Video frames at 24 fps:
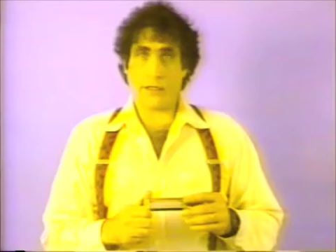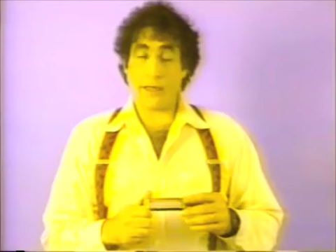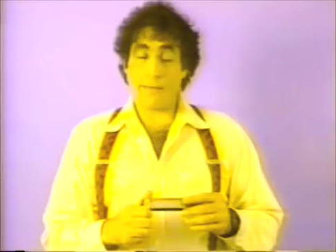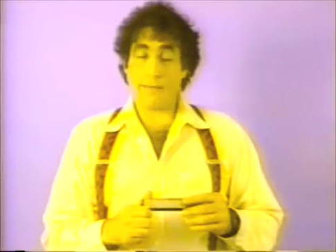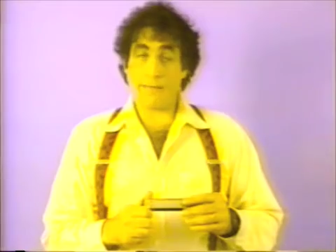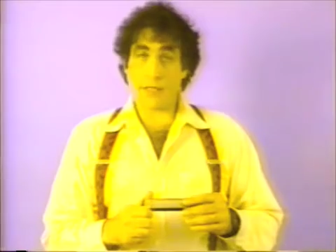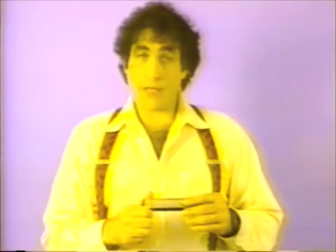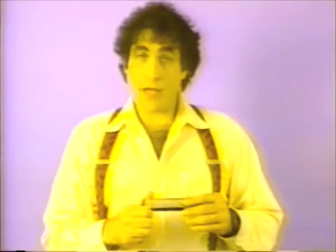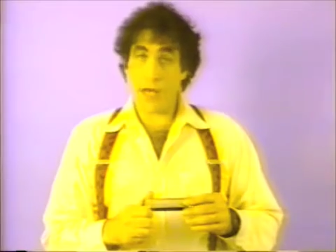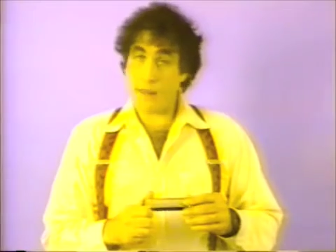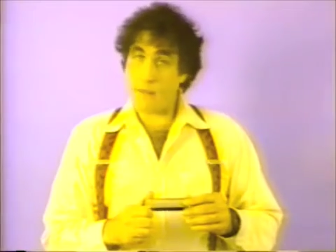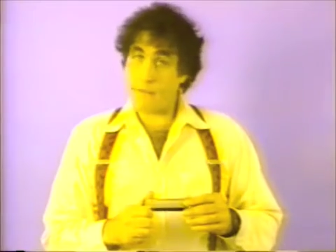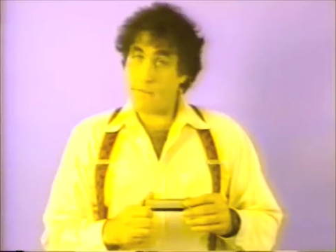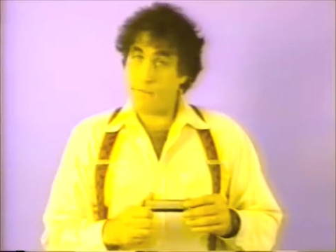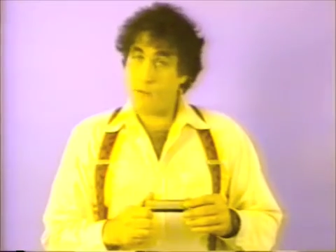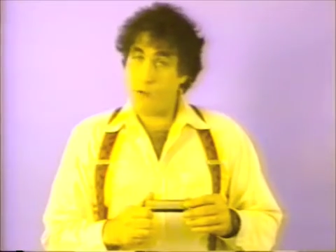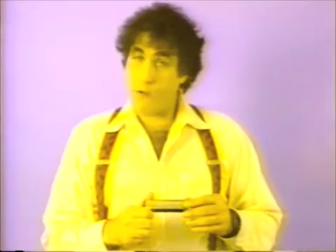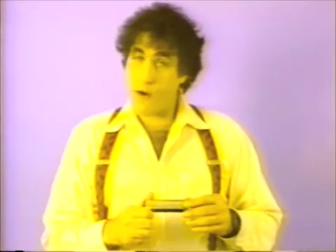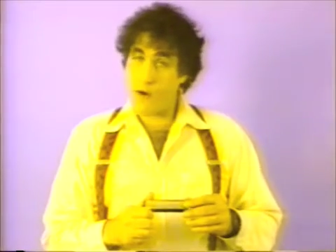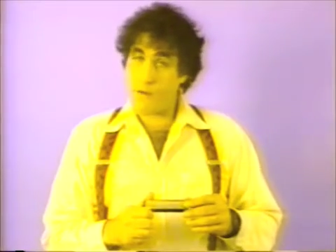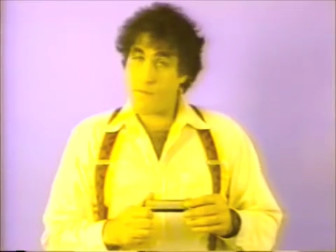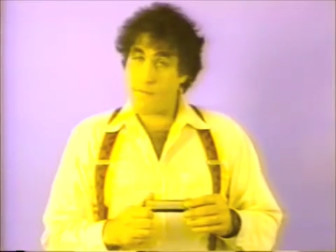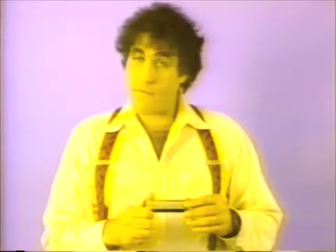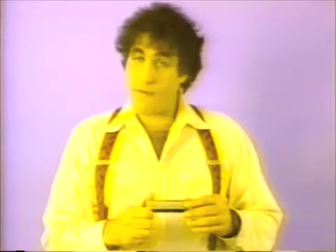lips on the
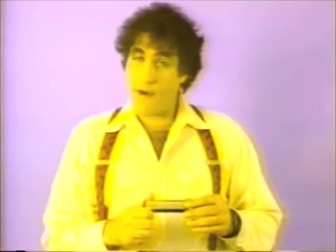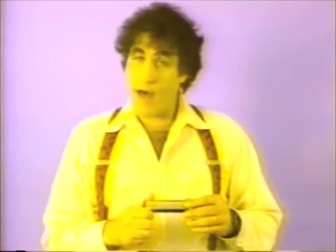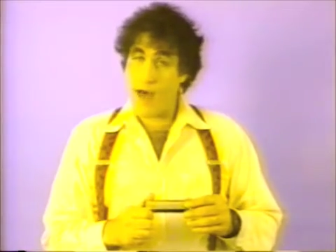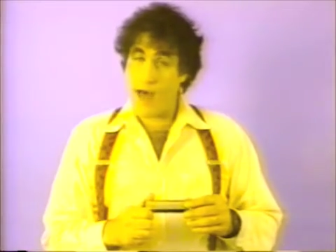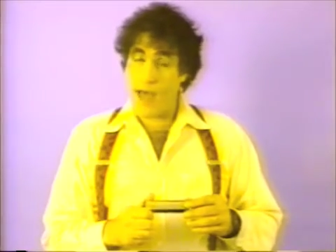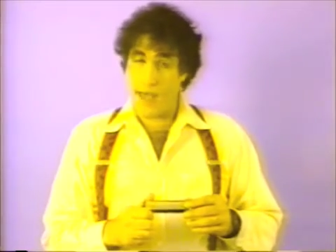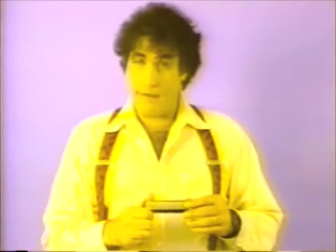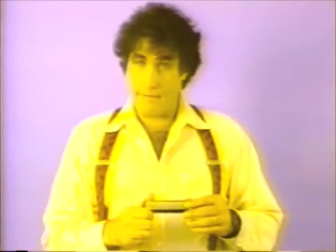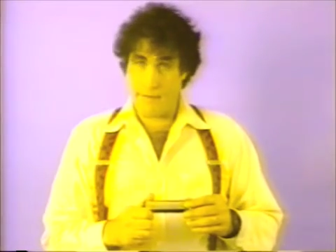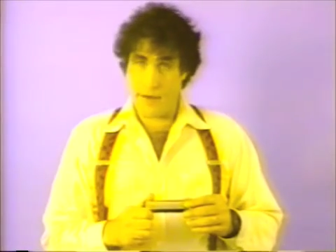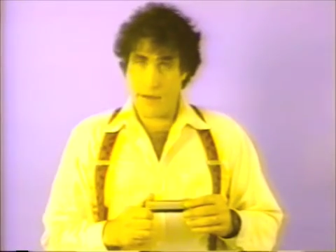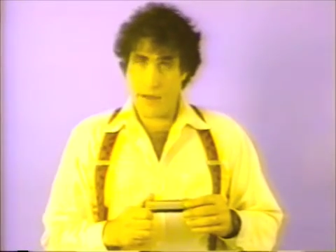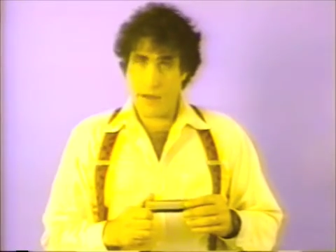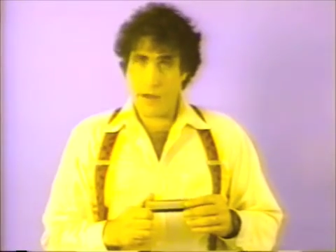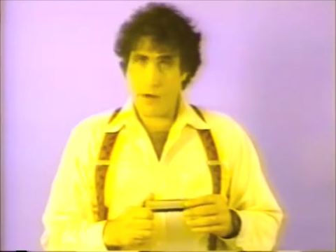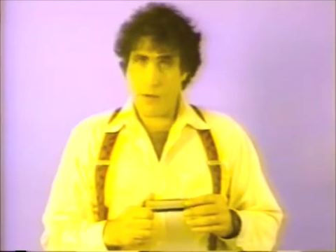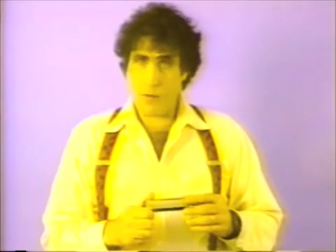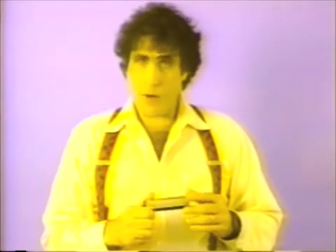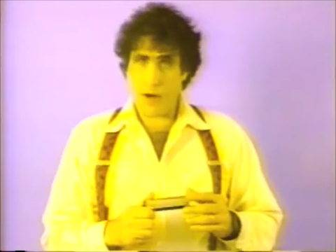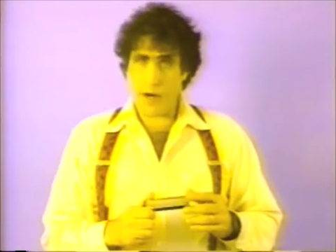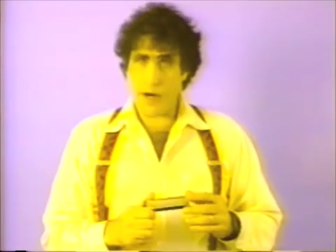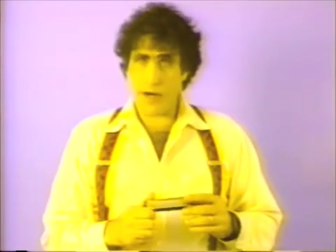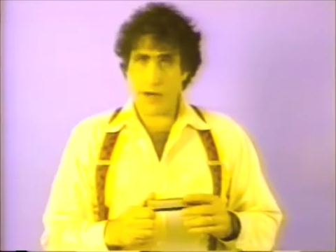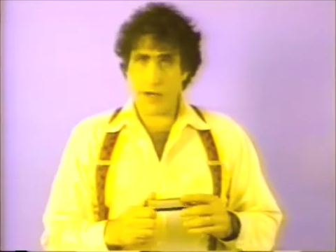4 and 5.
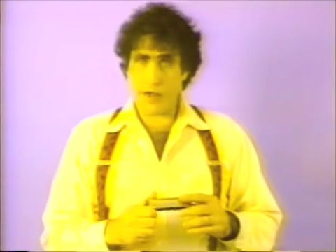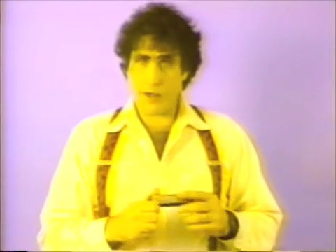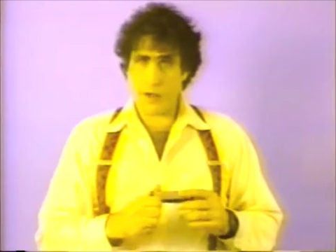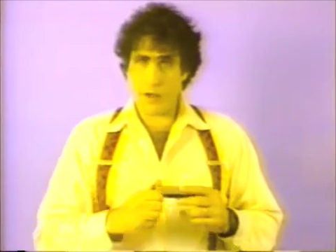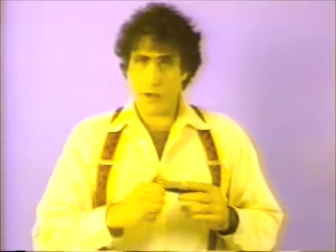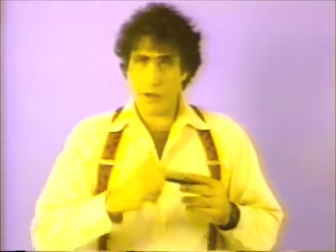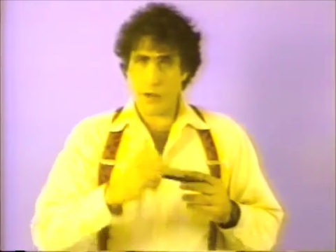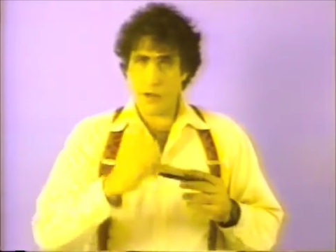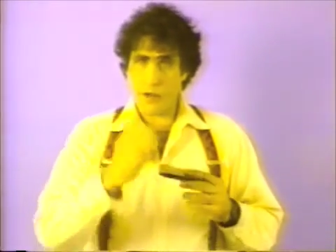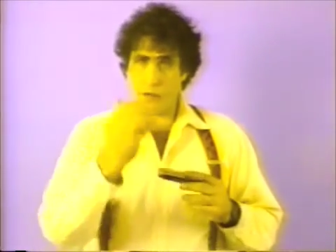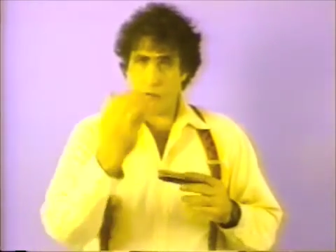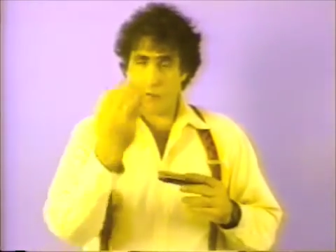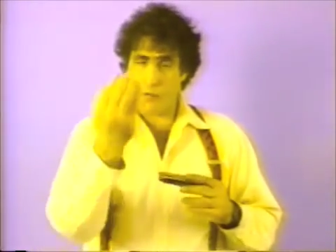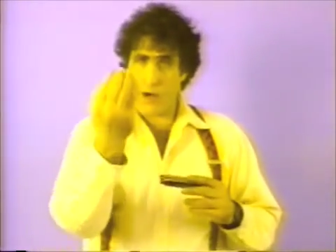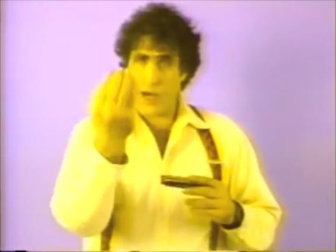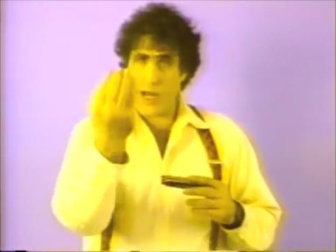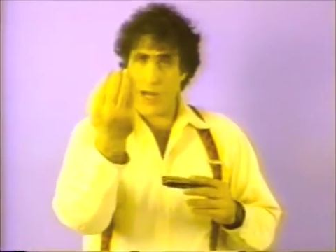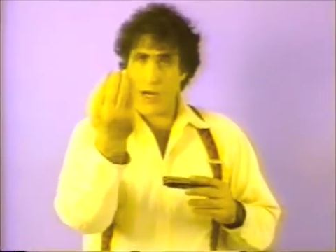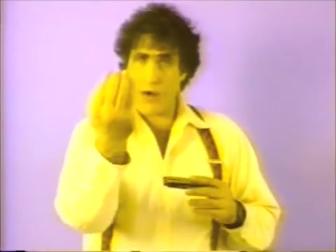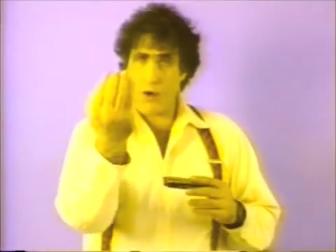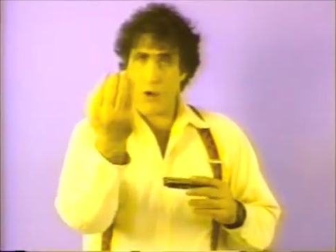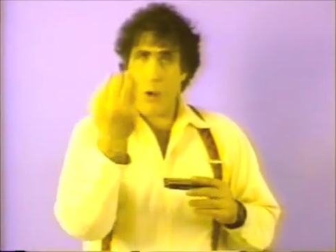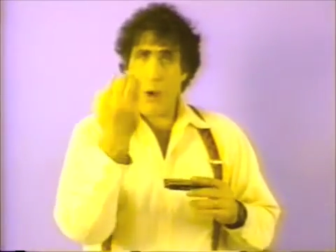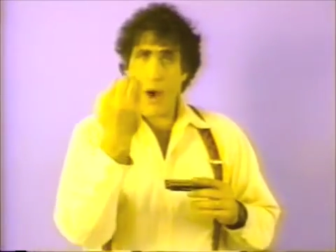We're going to do
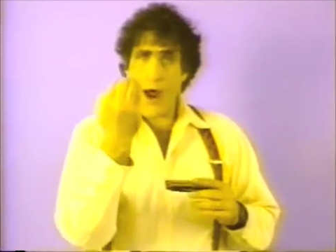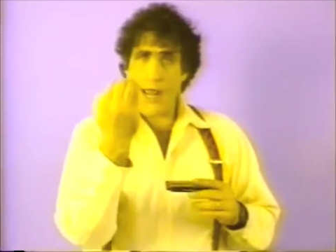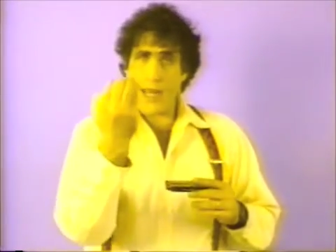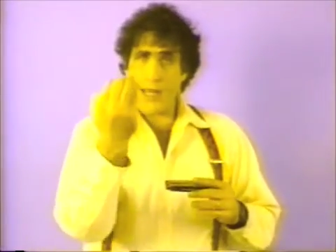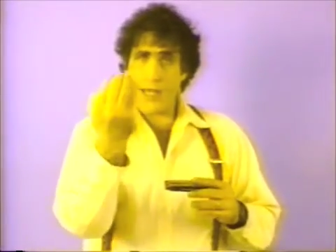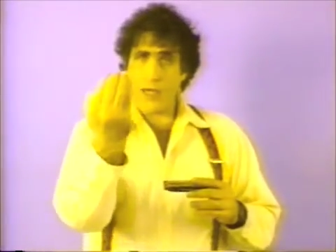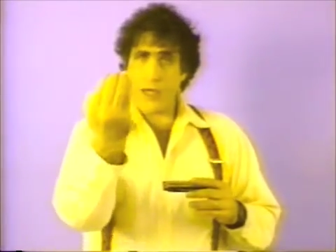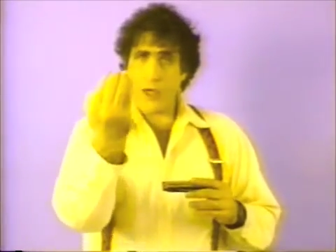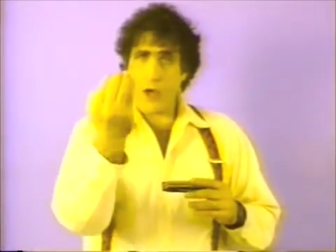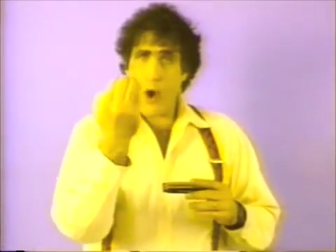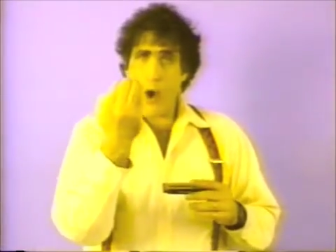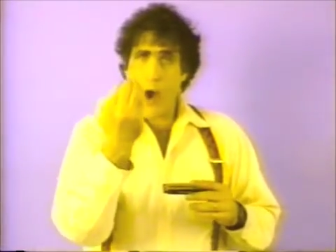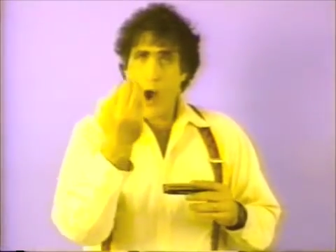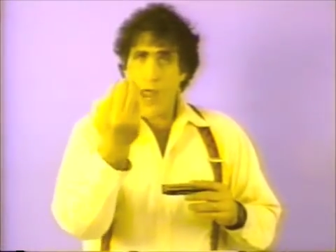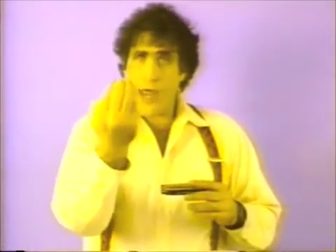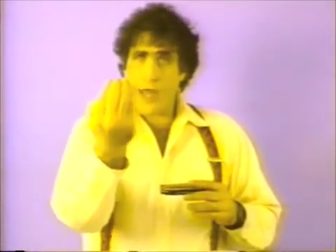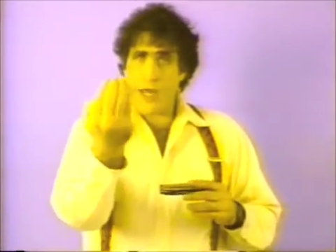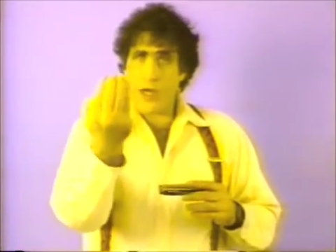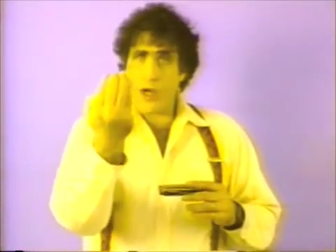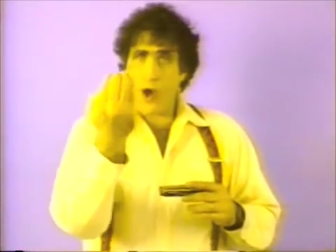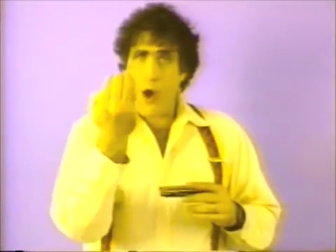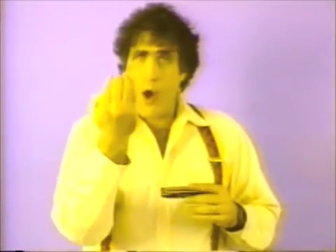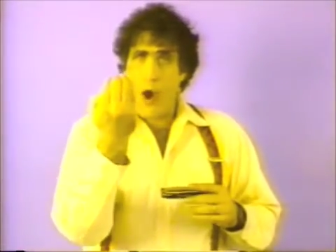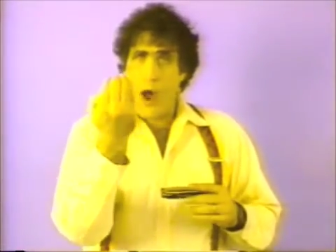3 oy, yoy,
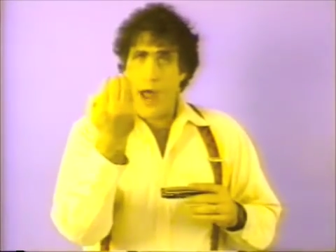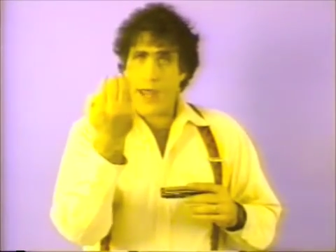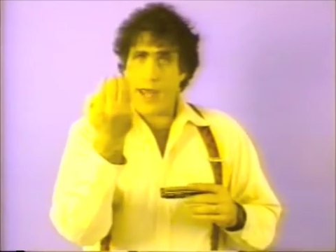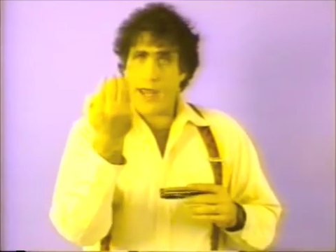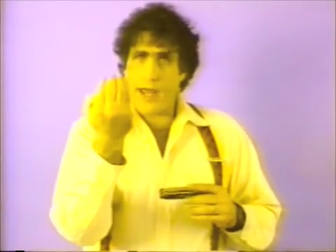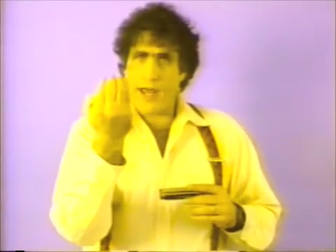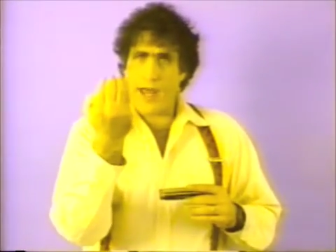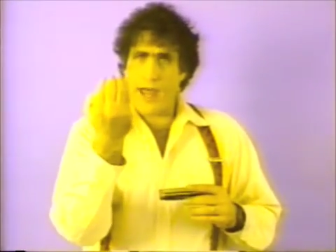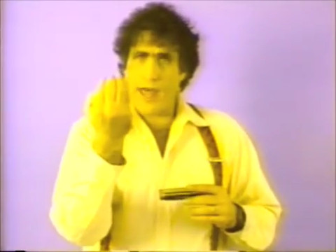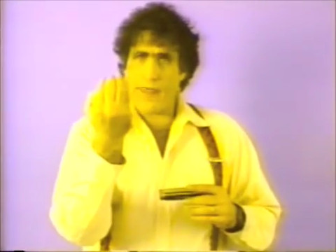yoy,